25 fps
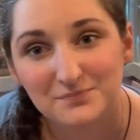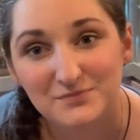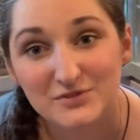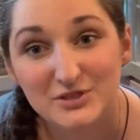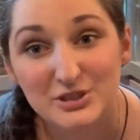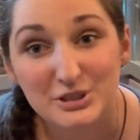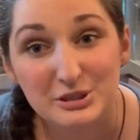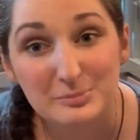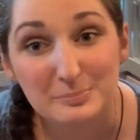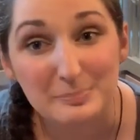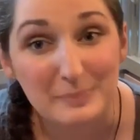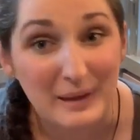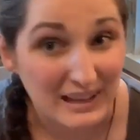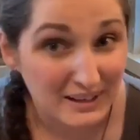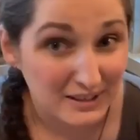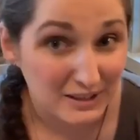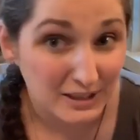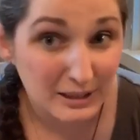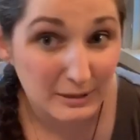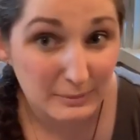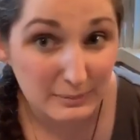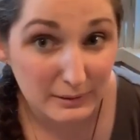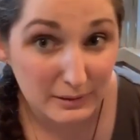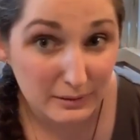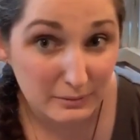just better
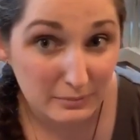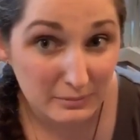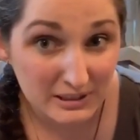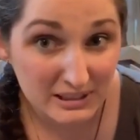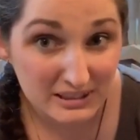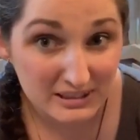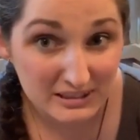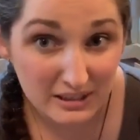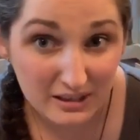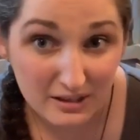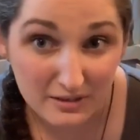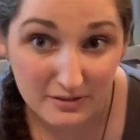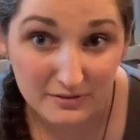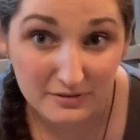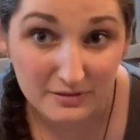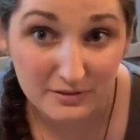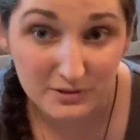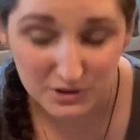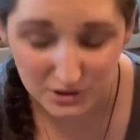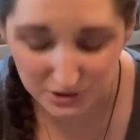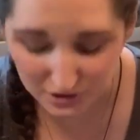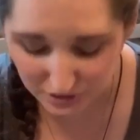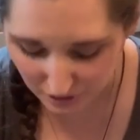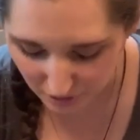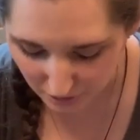about myself.
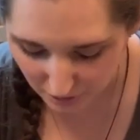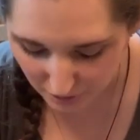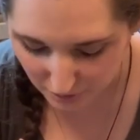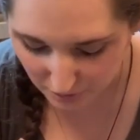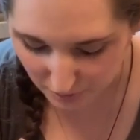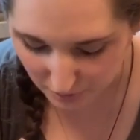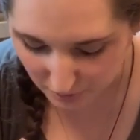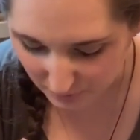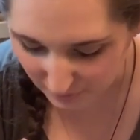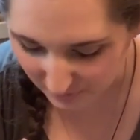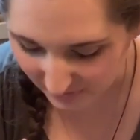So